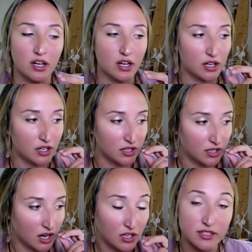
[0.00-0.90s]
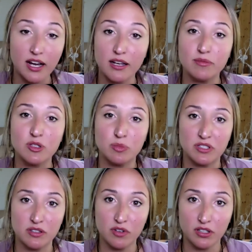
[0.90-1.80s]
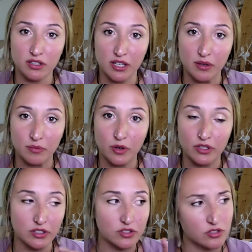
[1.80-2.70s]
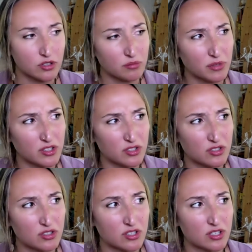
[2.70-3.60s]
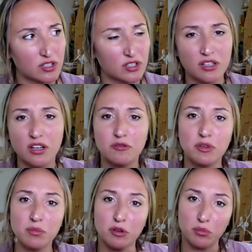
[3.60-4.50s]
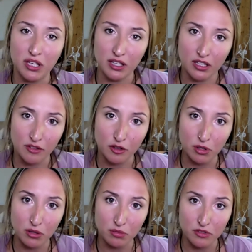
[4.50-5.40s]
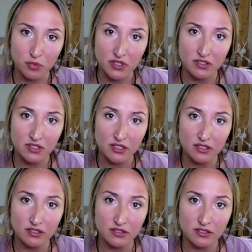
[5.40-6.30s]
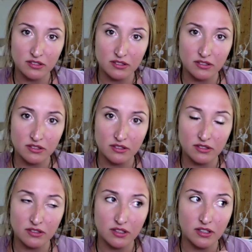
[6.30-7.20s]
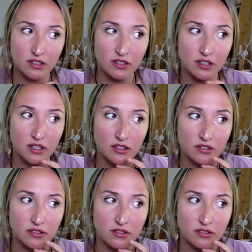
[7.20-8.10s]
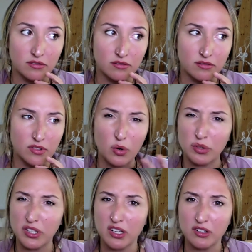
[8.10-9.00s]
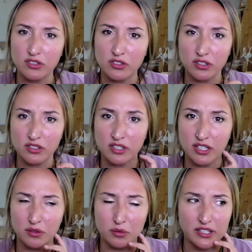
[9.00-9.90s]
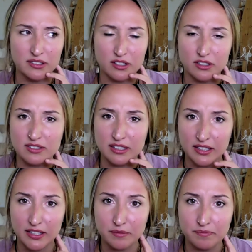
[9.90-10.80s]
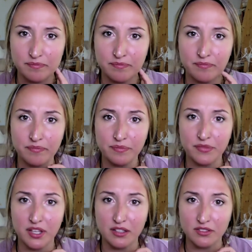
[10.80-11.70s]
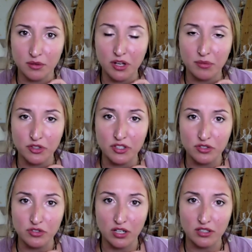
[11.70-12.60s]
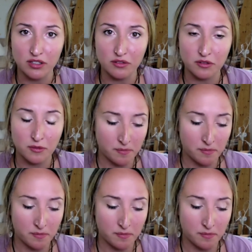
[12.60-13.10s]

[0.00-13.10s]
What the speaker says: our time, specifically when there's so much of people being in other people's business and holding on to certainty in ways that are silly and sometimes destructive.